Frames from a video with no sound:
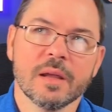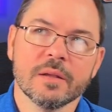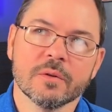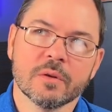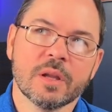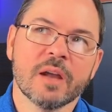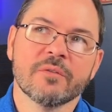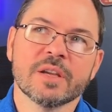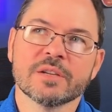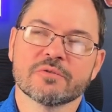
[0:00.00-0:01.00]
There are a lot of
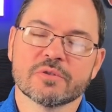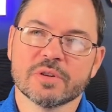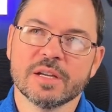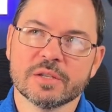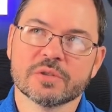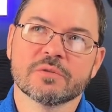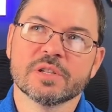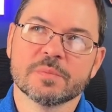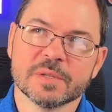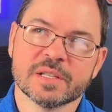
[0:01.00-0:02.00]

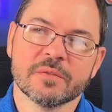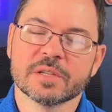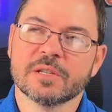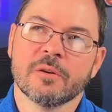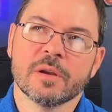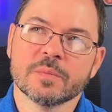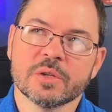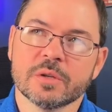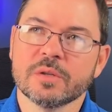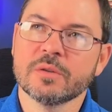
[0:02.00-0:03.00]
industry-specific CRMs
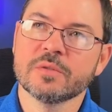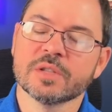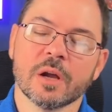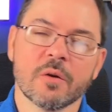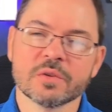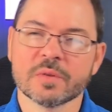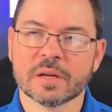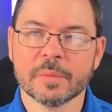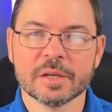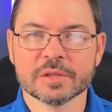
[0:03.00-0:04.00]
you can use, and I always
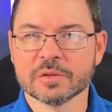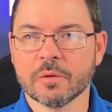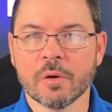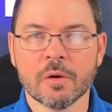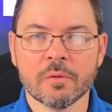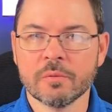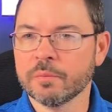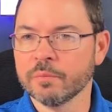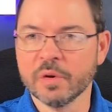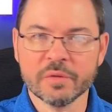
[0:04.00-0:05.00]
recommend as you grow,
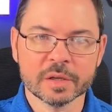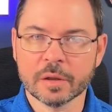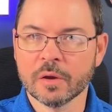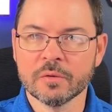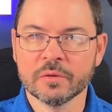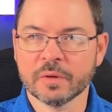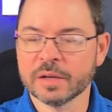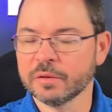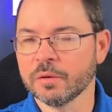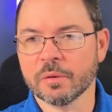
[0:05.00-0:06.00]
move into those,
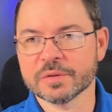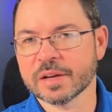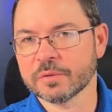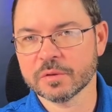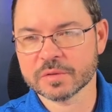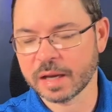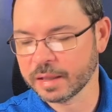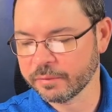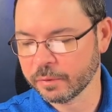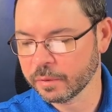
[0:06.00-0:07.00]
right? You don't always have to use high
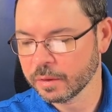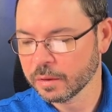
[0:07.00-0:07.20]
level.